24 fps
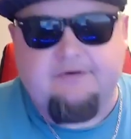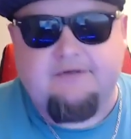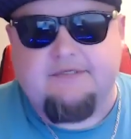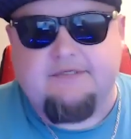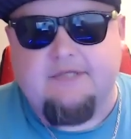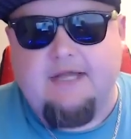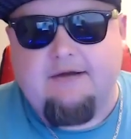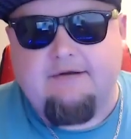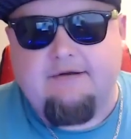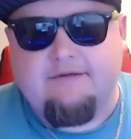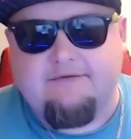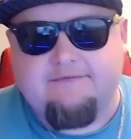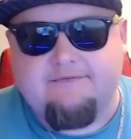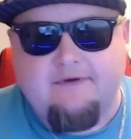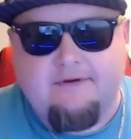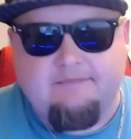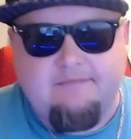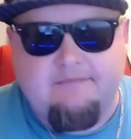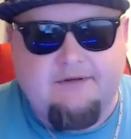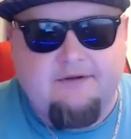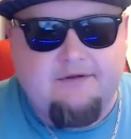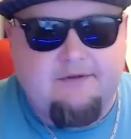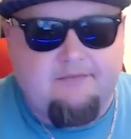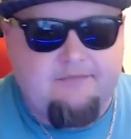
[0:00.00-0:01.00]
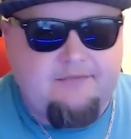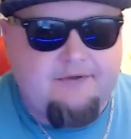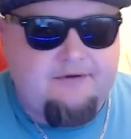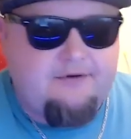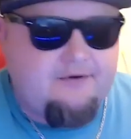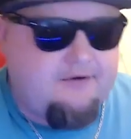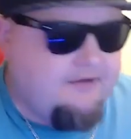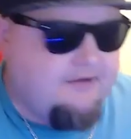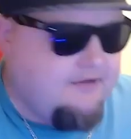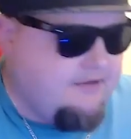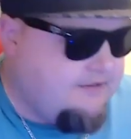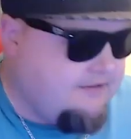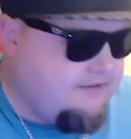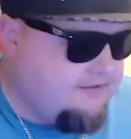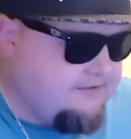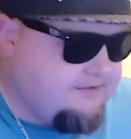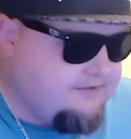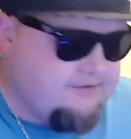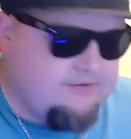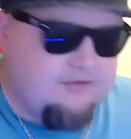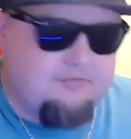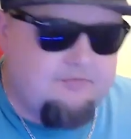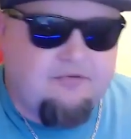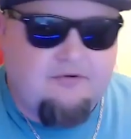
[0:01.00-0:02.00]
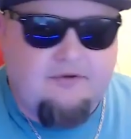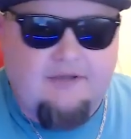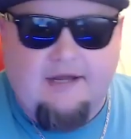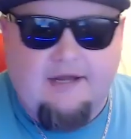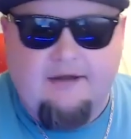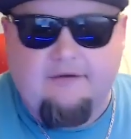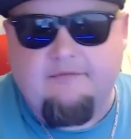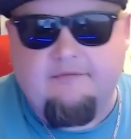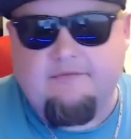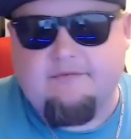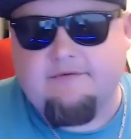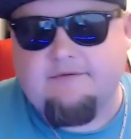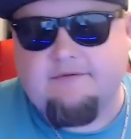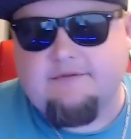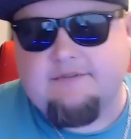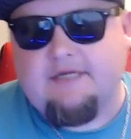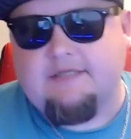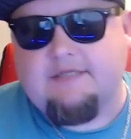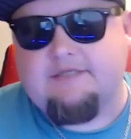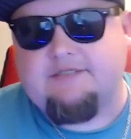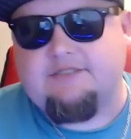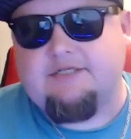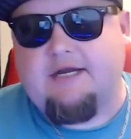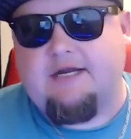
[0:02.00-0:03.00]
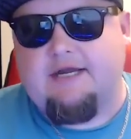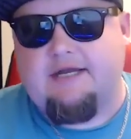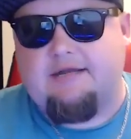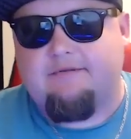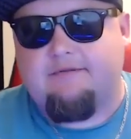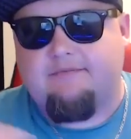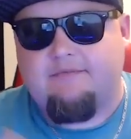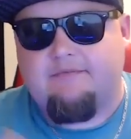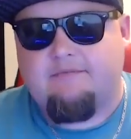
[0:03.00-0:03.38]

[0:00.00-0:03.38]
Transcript: is loud as fuck. My new computer, super loud. It's got giant